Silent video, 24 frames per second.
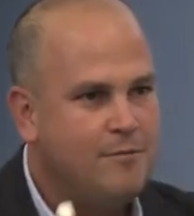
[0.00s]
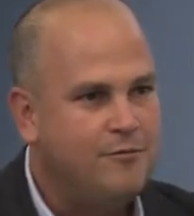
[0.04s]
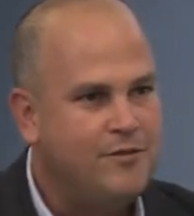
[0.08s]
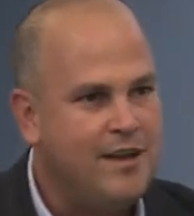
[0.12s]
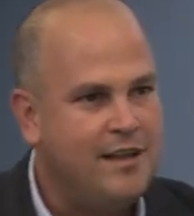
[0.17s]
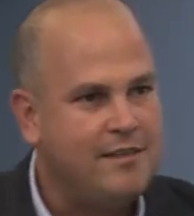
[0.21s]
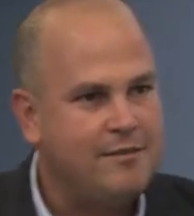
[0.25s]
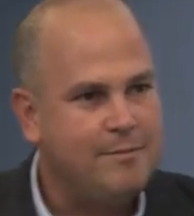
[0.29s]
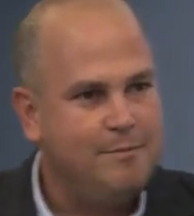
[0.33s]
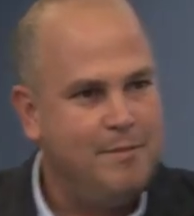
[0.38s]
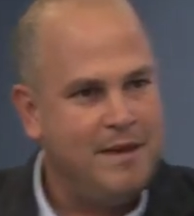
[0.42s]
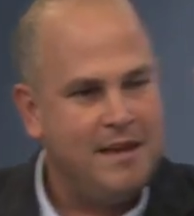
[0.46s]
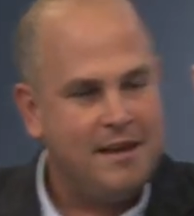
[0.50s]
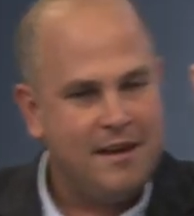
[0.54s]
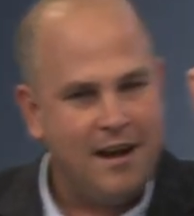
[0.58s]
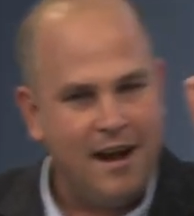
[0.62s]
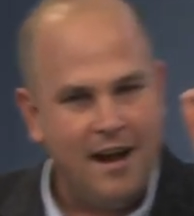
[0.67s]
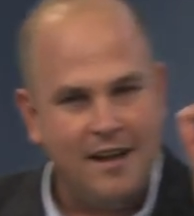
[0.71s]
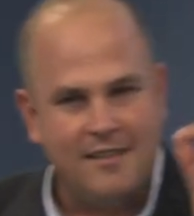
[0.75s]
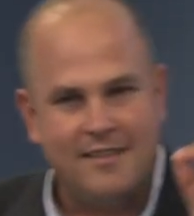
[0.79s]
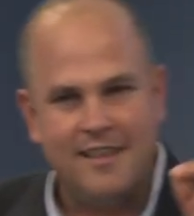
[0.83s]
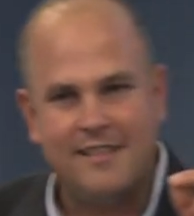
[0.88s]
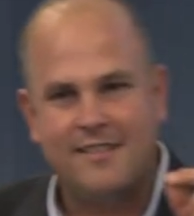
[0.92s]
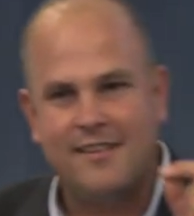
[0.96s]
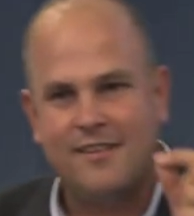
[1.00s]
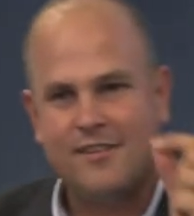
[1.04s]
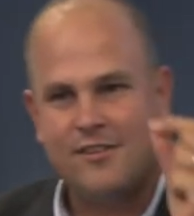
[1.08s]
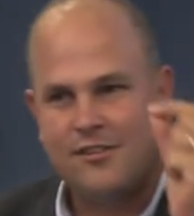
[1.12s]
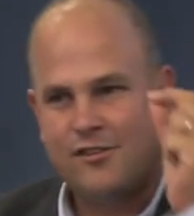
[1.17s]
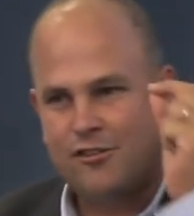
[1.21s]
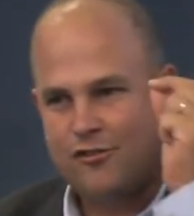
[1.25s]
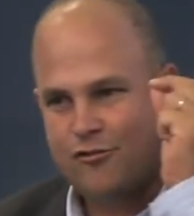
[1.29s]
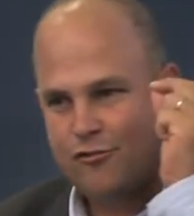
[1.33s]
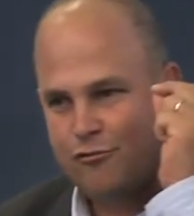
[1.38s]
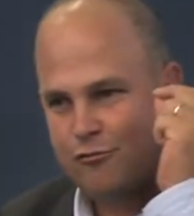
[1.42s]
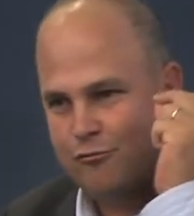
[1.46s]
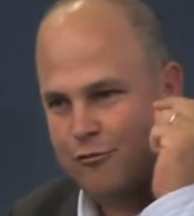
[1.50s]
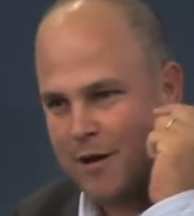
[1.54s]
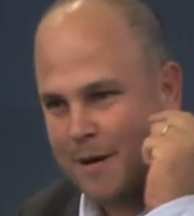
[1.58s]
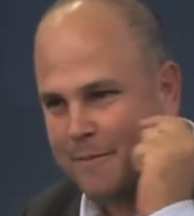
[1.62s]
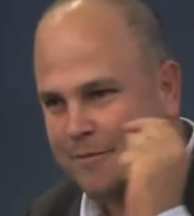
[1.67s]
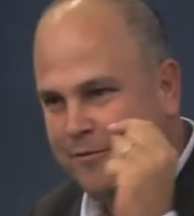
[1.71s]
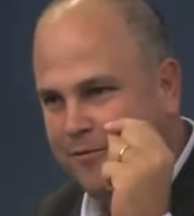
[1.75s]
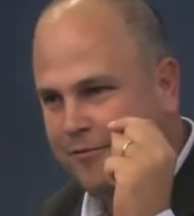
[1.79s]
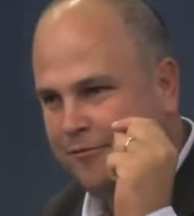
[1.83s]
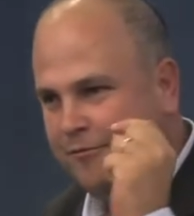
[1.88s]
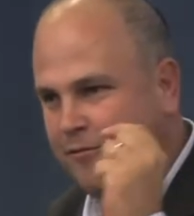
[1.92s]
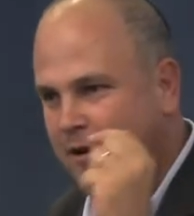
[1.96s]
it's because it's stripped
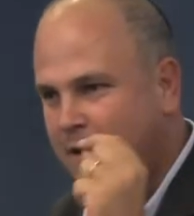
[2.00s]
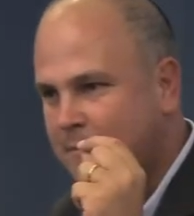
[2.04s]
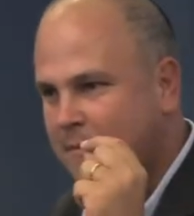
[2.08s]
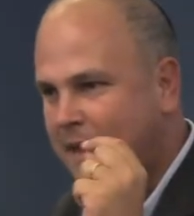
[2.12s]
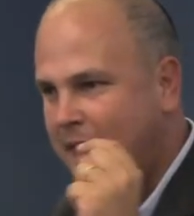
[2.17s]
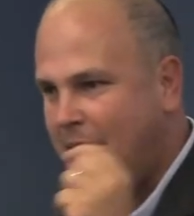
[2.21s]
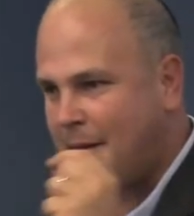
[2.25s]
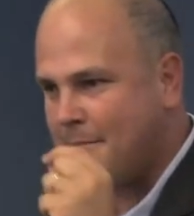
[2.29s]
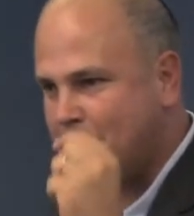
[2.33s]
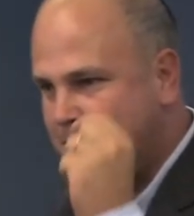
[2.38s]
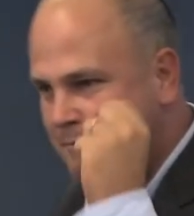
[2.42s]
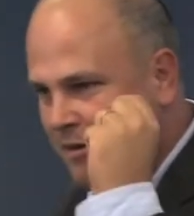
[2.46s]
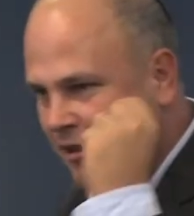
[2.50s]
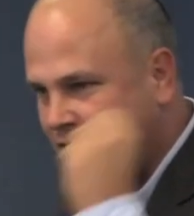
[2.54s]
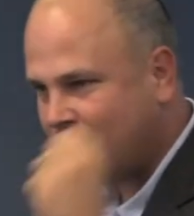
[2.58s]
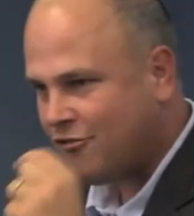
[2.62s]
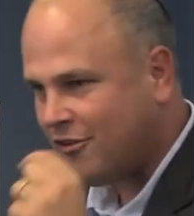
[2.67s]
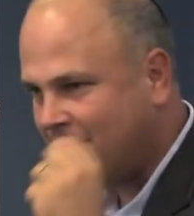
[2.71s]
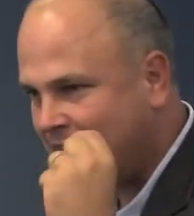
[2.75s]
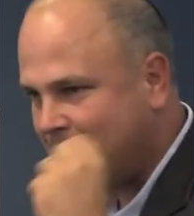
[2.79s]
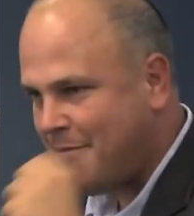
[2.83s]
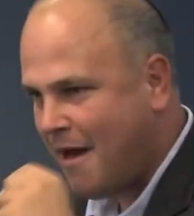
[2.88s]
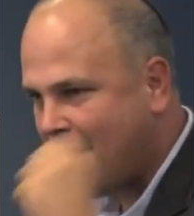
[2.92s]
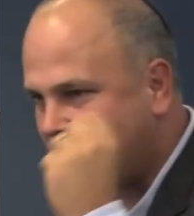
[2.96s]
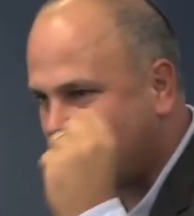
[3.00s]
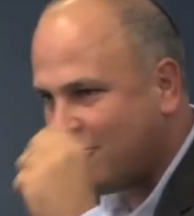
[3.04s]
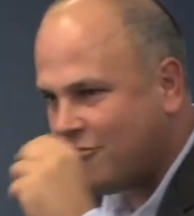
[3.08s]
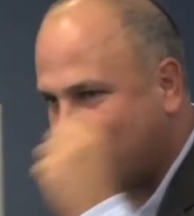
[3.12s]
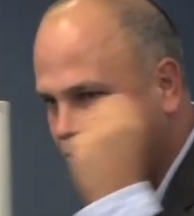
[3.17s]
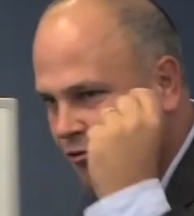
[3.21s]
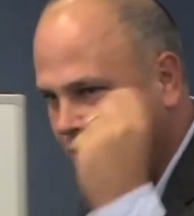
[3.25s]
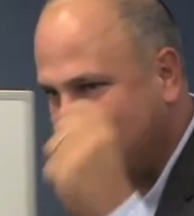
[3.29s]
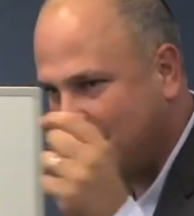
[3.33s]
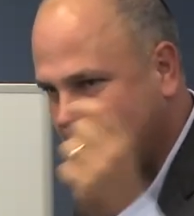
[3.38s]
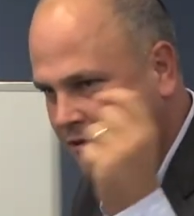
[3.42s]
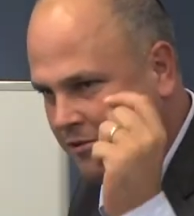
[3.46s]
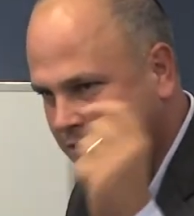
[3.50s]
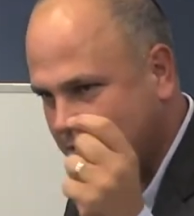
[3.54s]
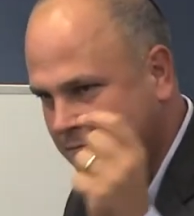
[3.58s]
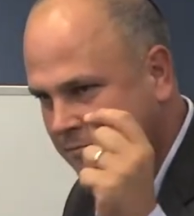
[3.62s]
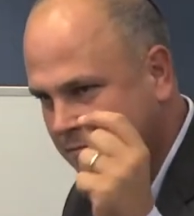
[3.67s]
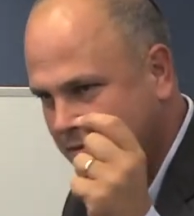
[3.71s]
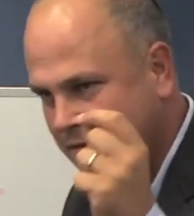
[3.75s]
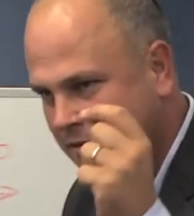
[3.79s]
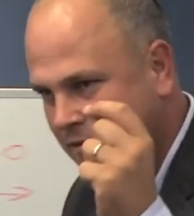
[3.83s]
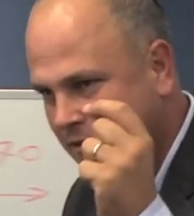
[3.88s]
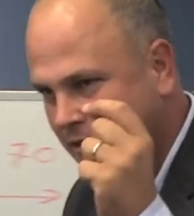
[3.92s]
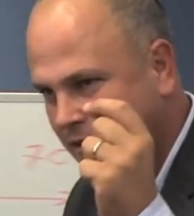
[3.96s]
from ambition about our
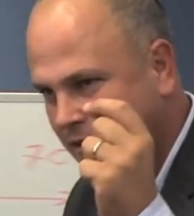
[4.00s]
Judaism